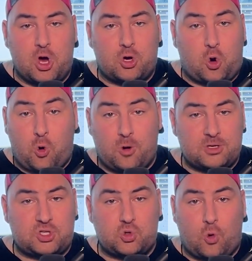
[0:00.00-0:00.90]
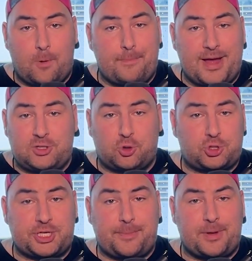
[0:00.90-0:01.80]
course or
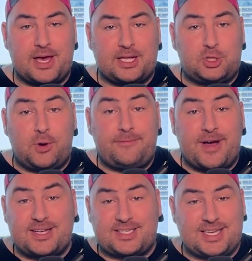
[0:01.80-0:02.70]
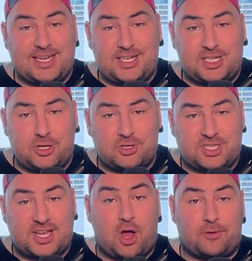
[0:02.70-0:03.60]
mentorship to invest into
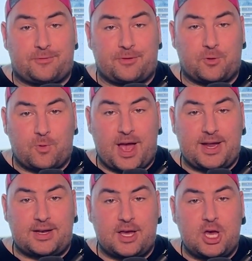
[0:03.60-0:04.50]
yourself, right?